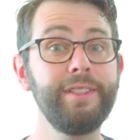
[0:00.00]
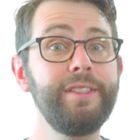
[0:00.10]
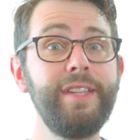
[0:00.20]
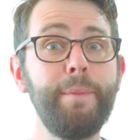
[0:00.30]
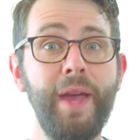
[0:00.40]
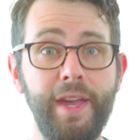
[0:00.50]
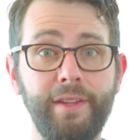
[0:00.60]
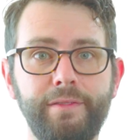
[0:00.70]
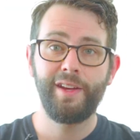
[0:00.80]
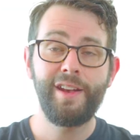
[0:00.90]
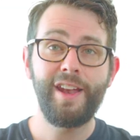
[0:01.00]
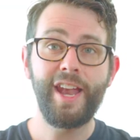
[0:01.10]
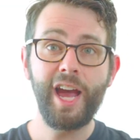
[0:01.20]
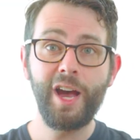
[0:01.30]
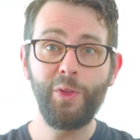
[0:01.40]
Step 8.
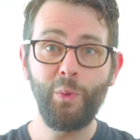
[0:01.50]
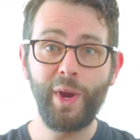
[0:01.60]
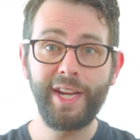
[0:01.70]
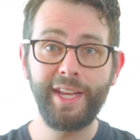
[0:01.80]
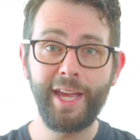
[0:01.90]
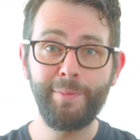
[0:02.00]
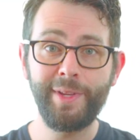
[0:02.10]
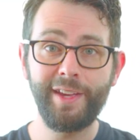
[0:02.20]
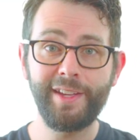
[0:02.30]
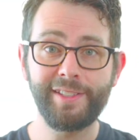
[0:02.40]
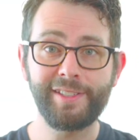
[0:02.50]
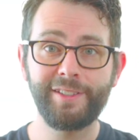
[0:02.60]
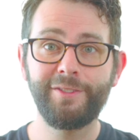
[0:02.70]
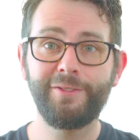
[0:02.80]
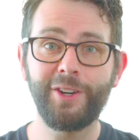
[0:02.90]
Now the waiting game begins.
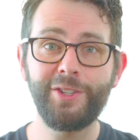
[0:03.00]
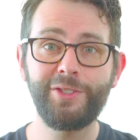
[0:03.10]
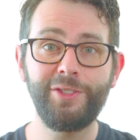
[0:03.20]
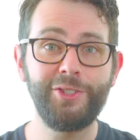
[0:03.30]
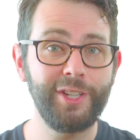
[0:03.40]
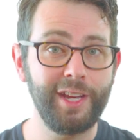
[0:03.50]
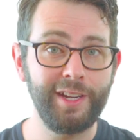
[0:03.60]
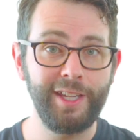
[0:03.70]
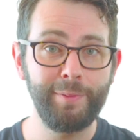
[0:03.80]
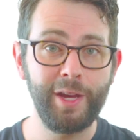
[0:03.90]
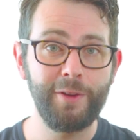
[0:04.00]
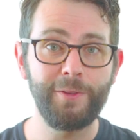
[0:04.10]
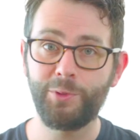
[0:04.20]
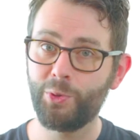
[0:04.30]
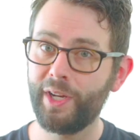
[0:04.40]
First, you should get an email
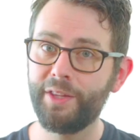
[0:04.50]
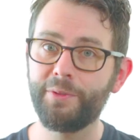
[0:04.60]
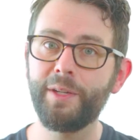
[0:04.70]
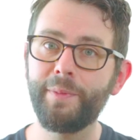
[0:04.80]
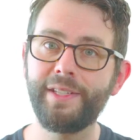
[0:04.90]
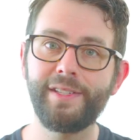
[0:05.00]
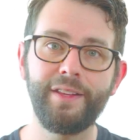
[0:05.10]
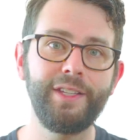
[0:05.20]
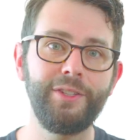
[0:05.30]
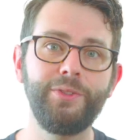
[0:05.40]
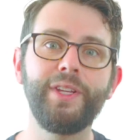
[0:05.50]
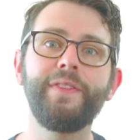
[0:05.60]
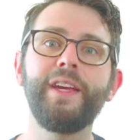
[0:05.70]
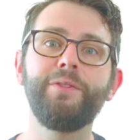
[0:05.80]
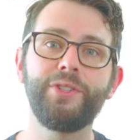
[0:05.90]
from 23andMe telling you
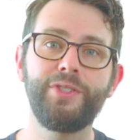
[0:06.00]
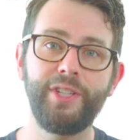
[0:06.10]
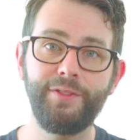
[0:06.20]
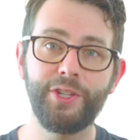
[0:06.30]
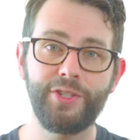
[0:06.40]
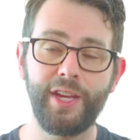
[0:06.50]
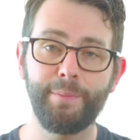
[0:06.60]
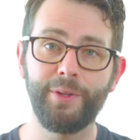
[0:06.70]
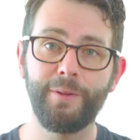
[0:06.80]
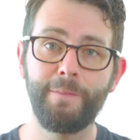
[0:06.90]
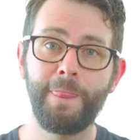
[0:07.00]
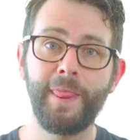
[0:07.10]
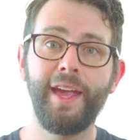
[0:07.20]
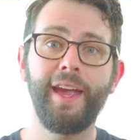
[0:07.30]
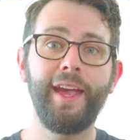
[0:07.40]
that they've received your sample,
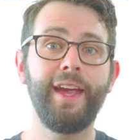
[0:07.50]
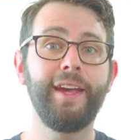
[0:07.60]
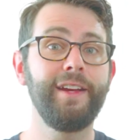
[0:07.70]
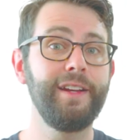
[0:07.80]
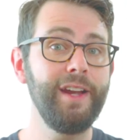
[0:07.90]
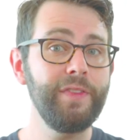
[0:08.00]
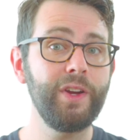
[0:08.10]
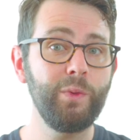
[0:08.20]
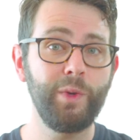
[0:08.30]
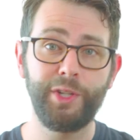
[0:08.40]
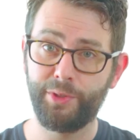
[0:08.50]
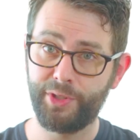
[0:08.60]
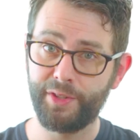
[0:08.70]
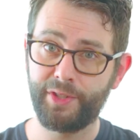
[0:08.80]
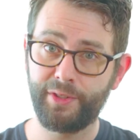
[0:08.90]
and another when your
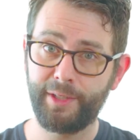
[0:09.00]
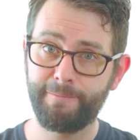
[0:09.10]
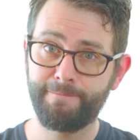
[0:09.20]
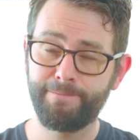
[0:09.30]
results are in.